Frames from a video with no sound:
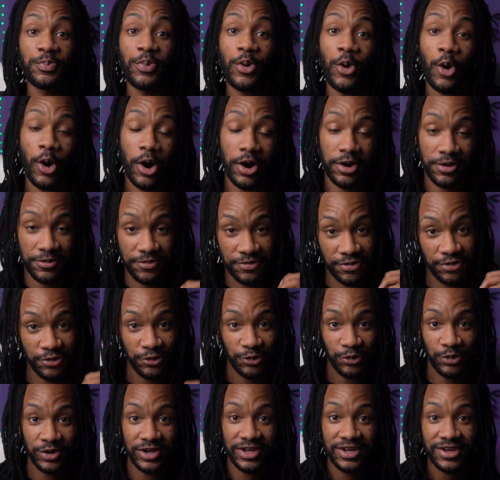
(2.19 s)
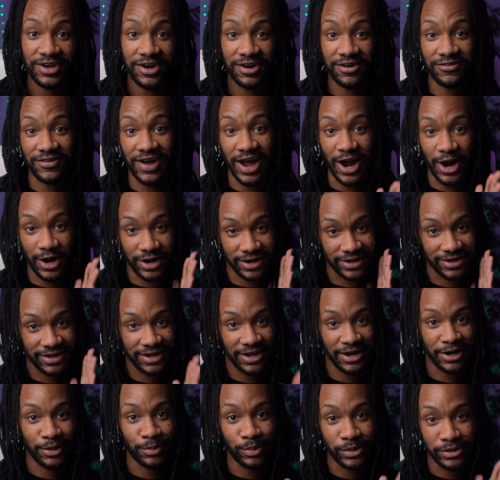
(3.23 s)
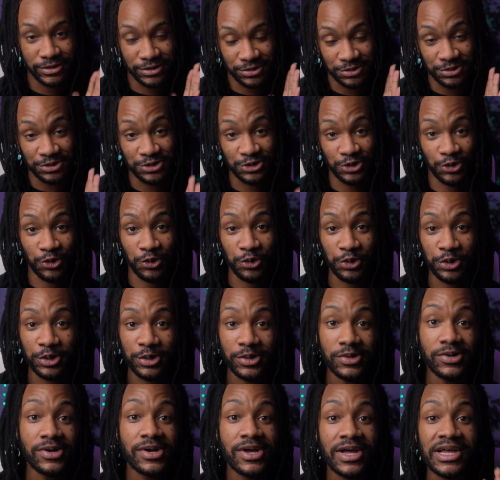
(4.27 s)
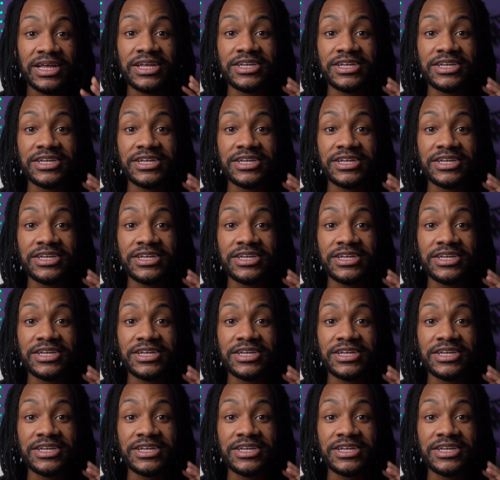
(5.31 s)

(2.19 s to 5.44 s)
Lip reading: part 3 of our camera tutorial.